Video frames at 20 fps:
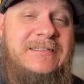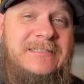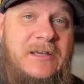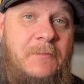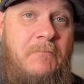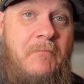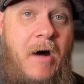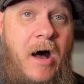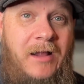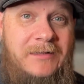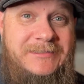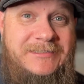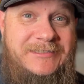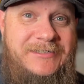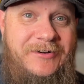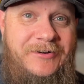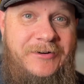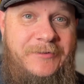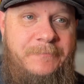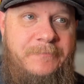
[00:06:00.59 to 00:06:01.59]
a
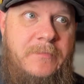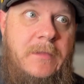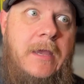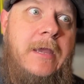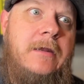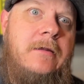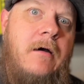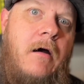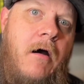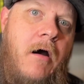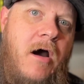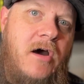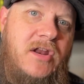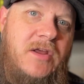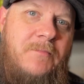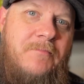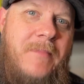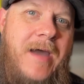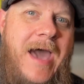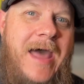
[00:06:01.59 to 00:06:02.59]
monster, it
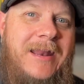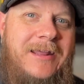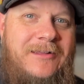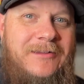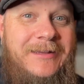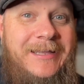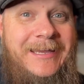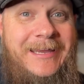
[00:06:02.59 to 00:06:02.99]
automatically